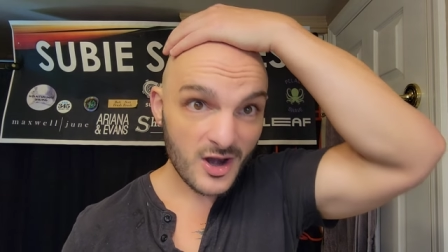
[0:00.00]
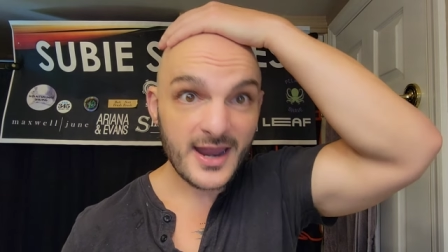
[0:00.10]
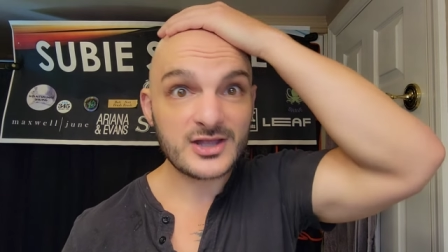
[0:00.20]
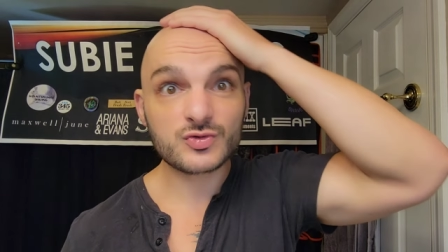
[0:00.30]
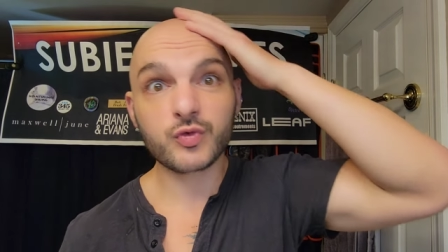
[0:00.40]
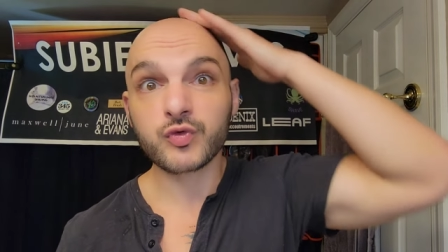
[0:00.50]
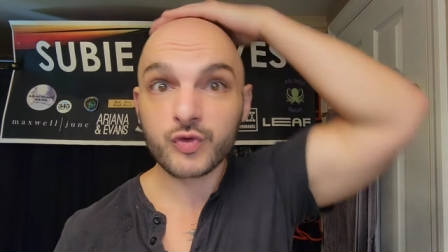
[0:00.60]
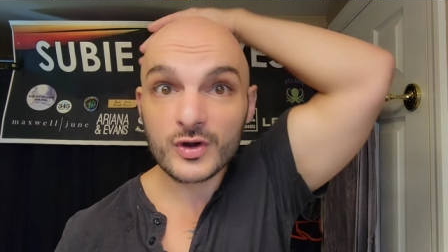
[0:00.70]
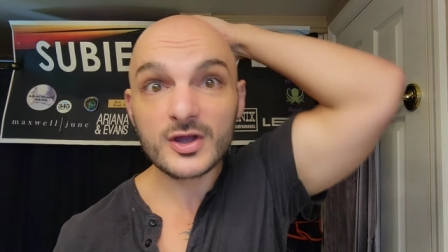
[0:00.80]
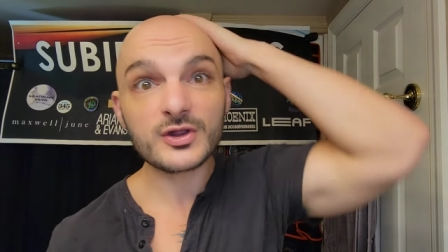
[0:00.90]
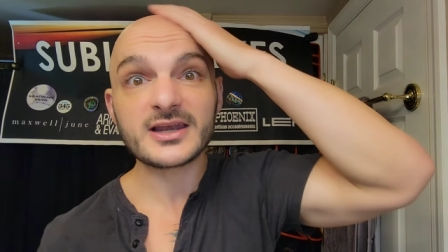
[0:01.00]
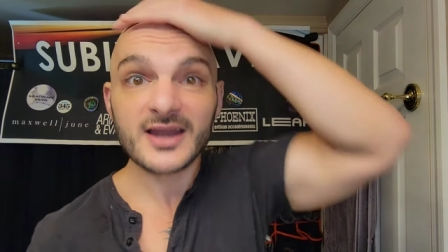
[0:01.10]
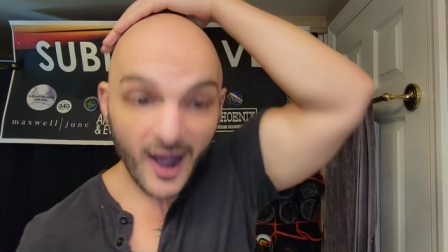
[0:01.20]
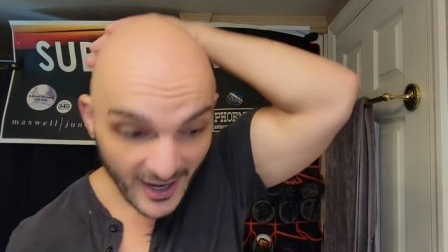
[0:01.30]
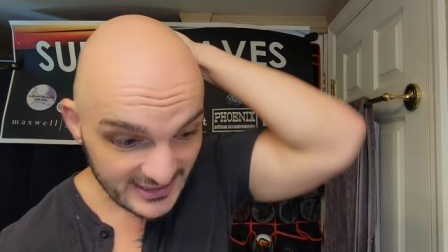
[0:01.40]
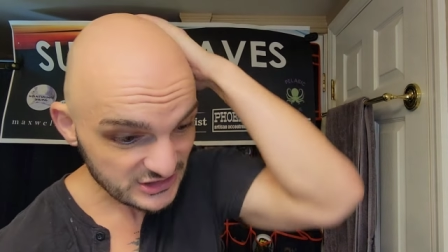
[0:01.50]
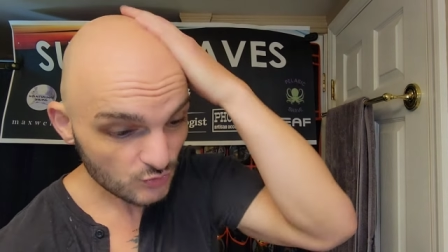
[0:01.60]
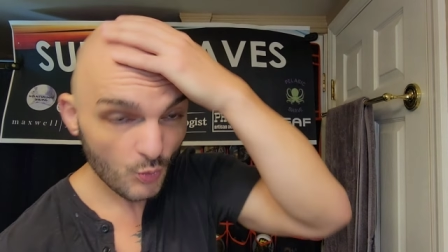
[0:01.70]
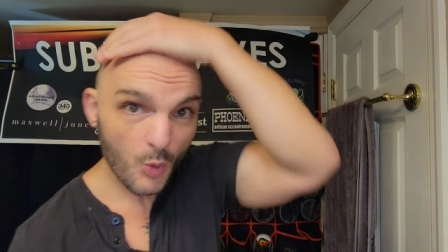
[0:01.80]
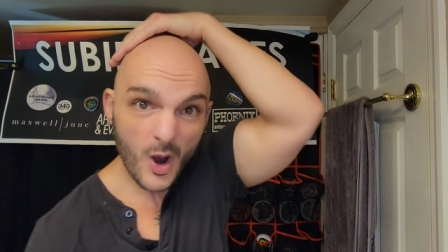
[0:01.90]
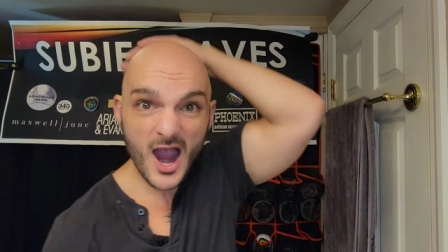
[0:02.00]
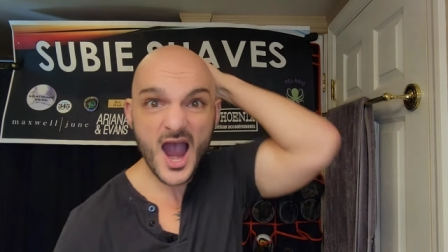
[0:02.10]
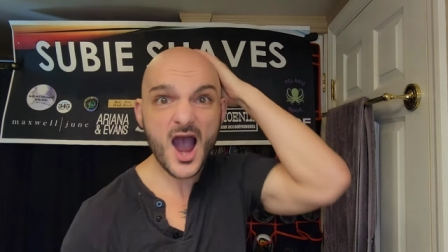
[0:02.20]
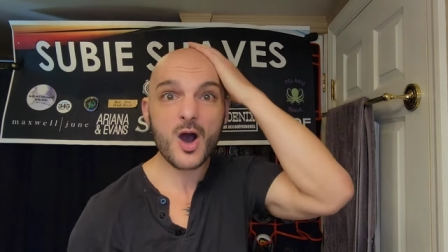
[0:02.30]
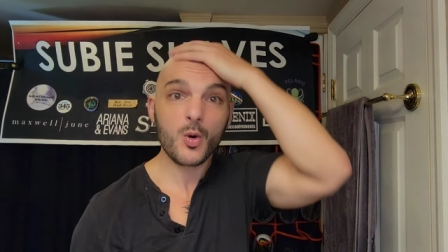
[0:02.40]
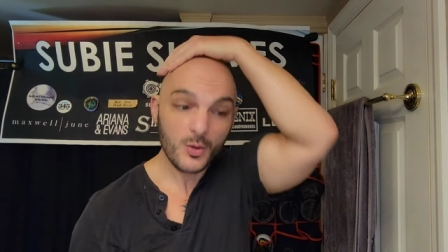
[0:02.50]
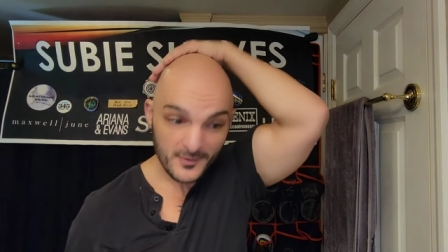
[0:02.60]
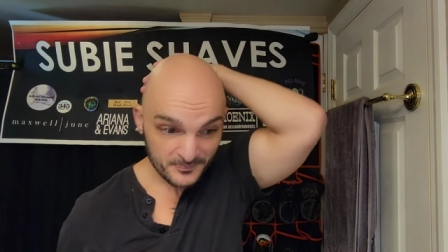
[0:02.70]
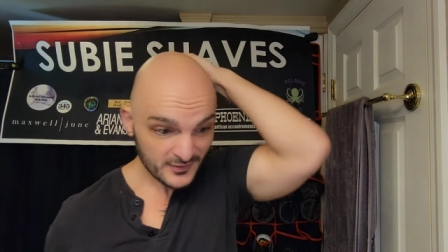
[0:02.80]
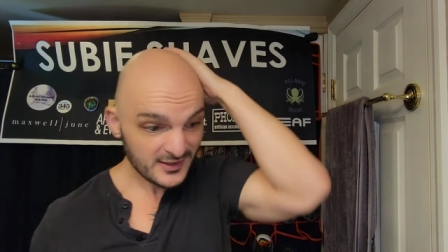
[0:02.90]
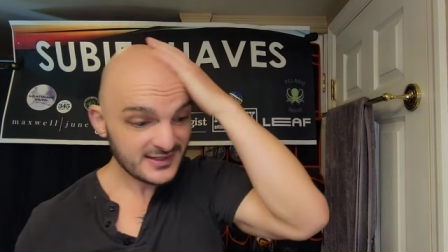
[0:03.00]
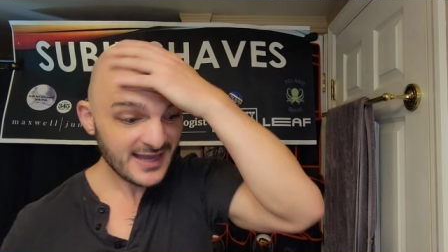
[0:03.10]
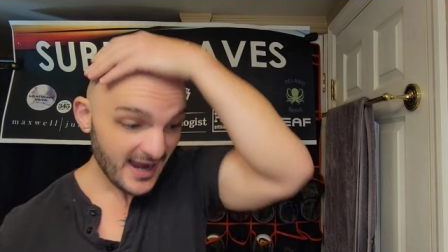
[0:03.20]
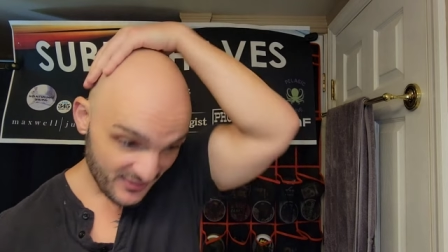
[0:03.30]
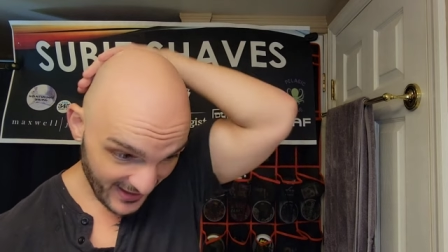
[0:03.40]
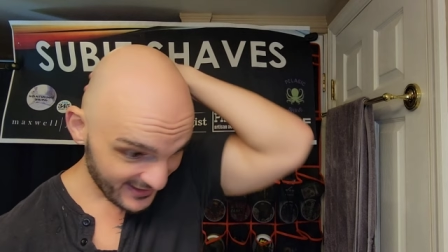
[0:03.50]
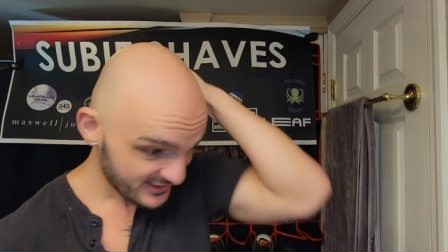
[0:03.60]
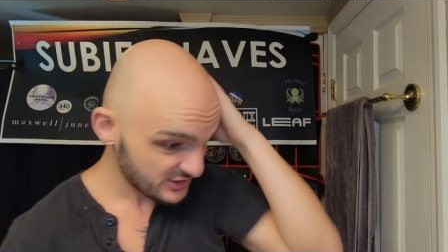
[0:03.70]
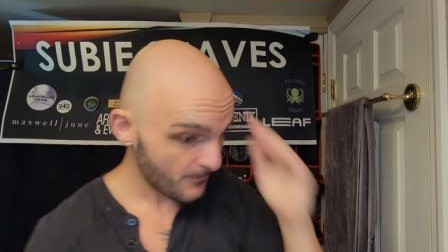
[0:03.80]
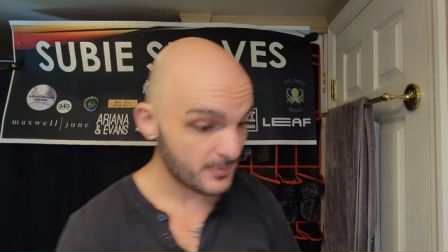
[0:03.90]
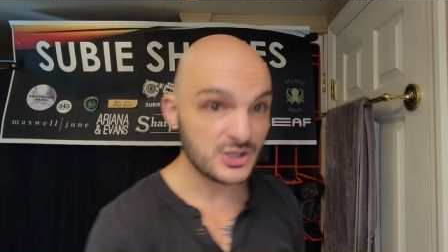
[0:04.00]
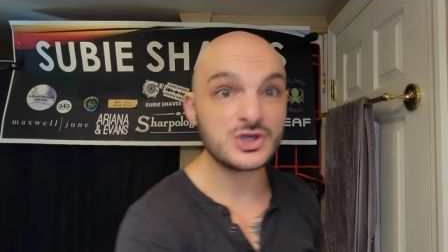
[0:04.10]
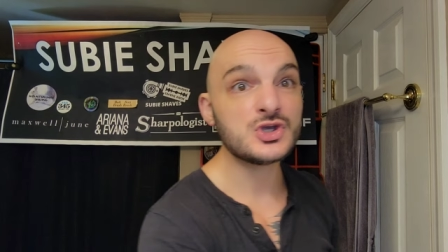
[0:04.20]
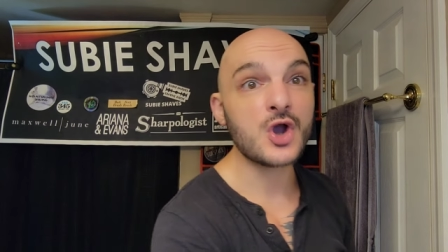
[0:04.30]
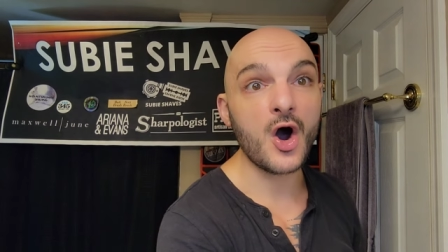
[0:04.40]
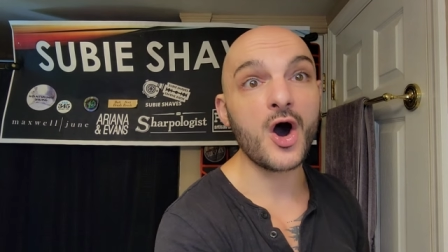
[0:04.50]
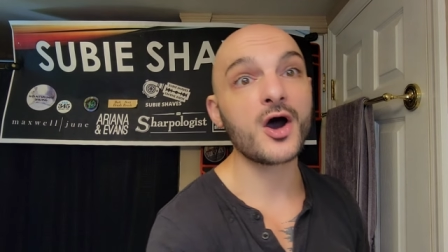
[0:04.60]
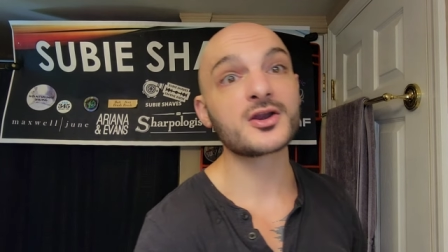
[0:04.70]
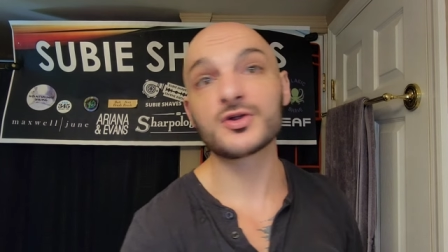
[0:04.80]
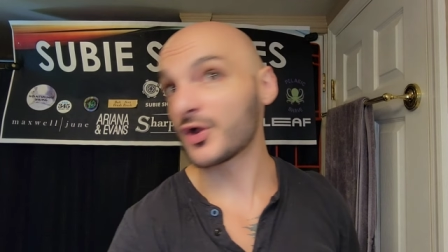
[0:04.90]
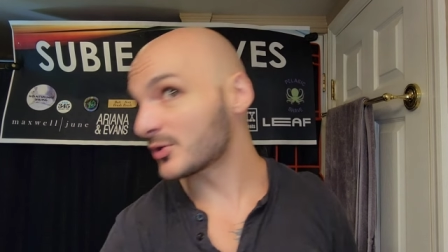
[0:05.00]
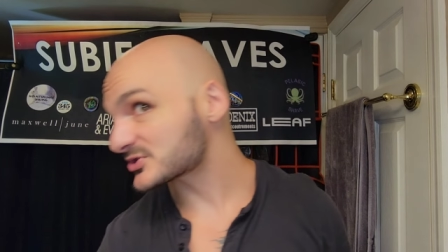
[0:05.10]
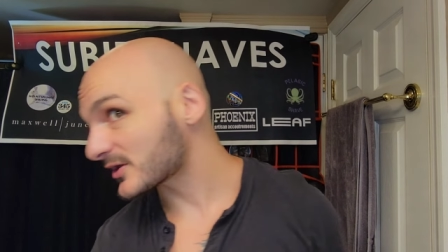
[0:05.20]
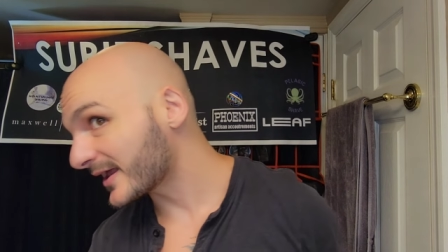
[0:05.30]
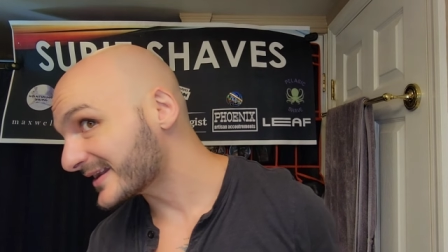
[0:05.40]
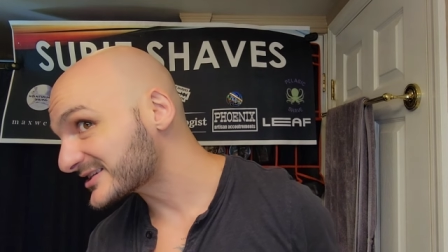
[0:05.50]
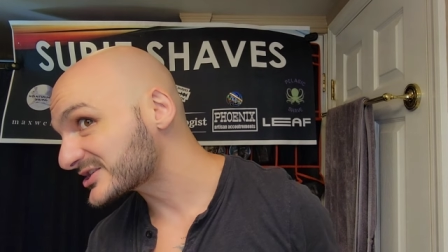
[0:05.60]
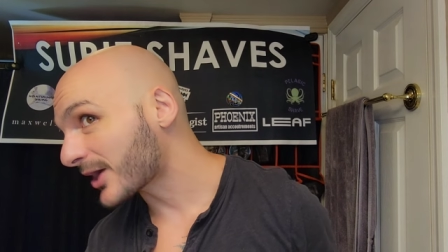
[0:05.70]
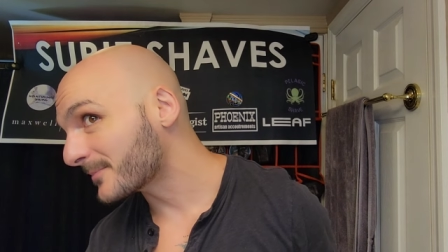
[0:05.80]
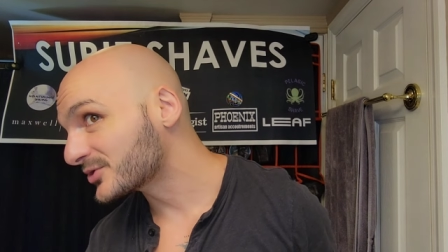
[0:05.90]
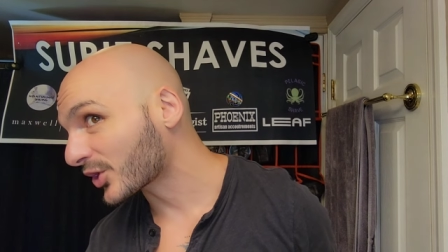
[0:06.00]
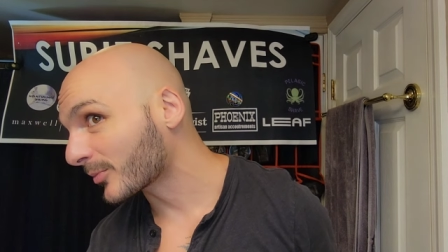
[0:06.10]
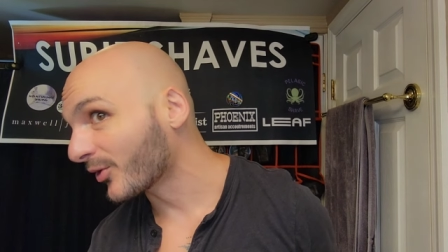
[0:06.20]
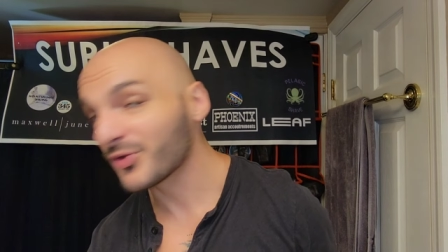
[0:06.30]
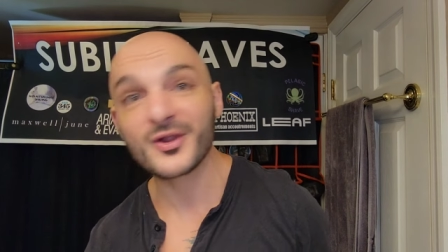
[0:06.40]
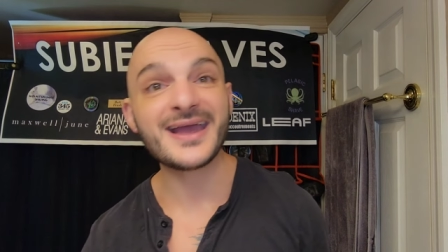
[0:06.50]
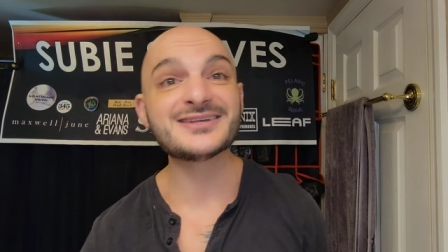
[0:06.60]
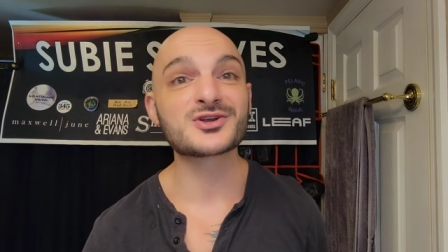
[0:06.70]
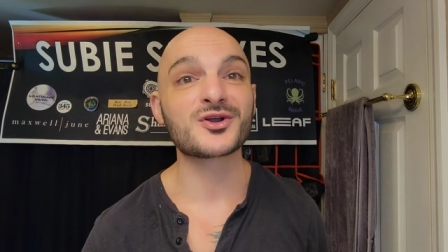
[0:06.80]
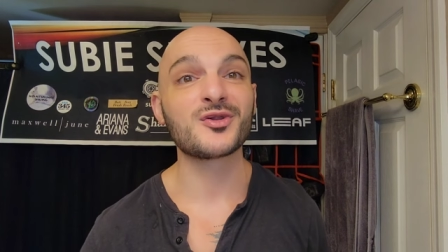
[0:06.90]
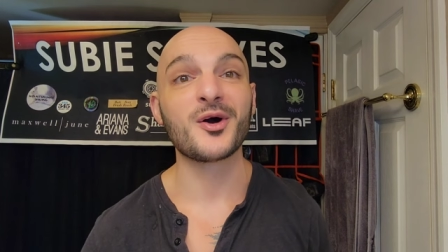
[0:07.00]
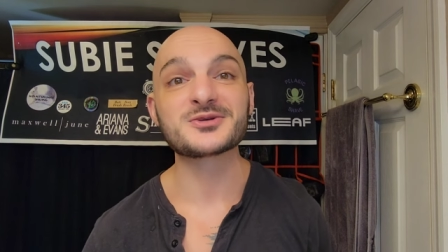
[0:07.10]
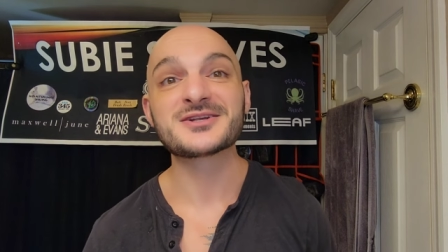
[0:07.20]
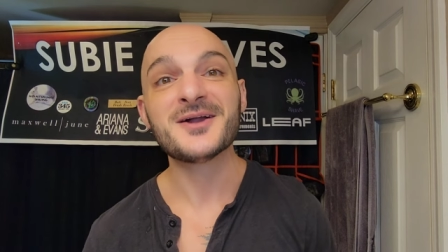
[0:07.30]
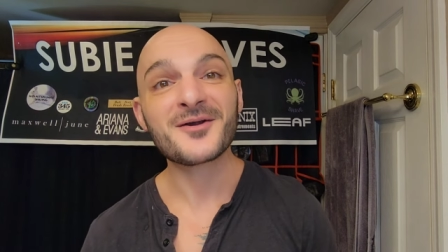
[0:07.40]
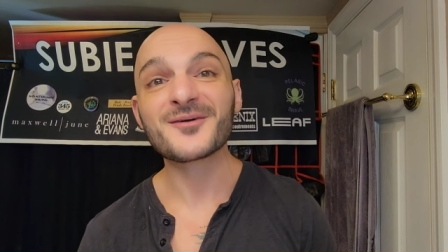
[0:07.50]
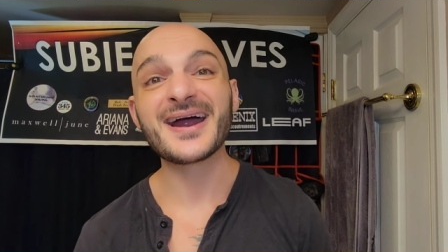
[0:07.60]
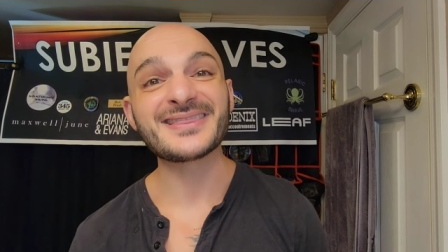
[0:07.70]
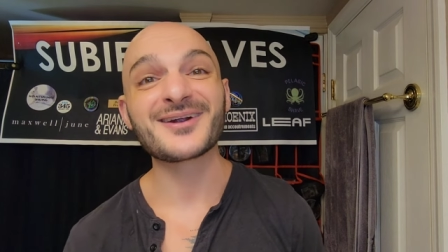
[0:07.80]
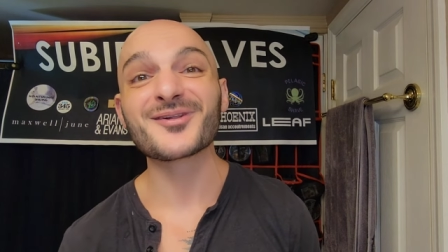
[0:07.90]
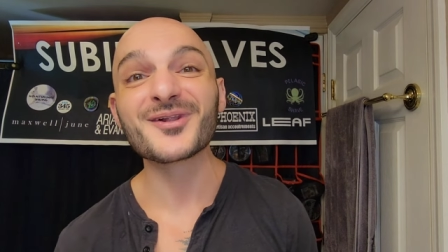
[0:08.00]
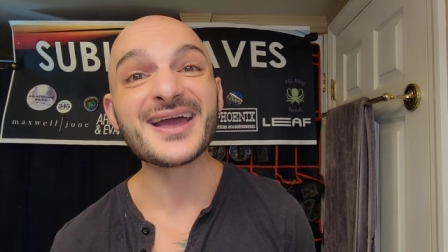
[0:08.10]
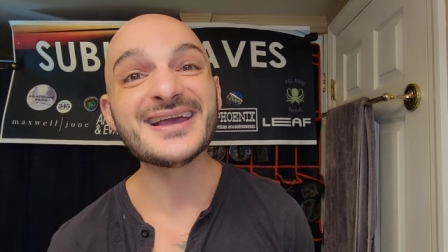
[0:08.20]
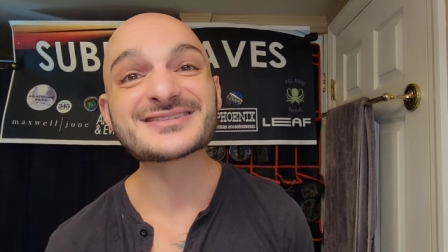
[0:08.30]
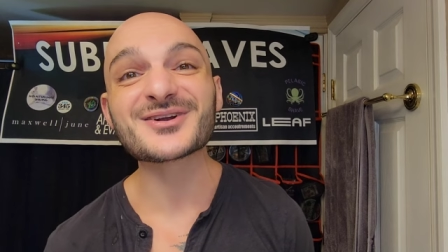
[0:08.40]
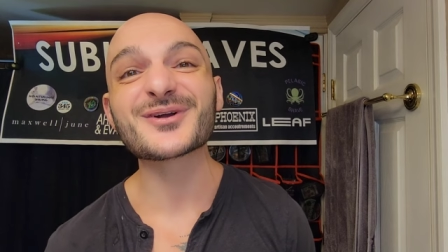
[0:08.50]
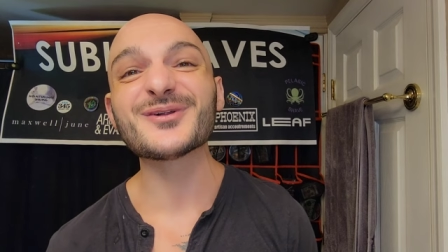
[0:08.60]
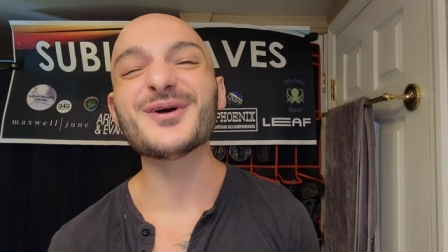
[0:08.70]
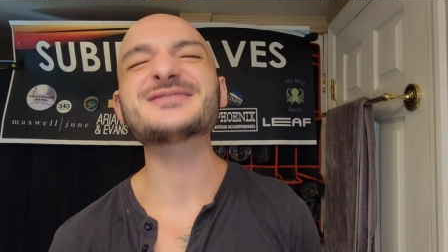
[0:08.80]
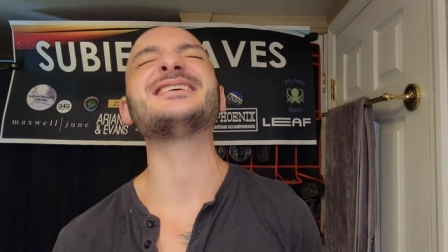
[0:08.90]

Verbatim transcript: It's really nice. Wow! Yeah, that is beyond close. It is subdermal, laser close. Right there, laser close.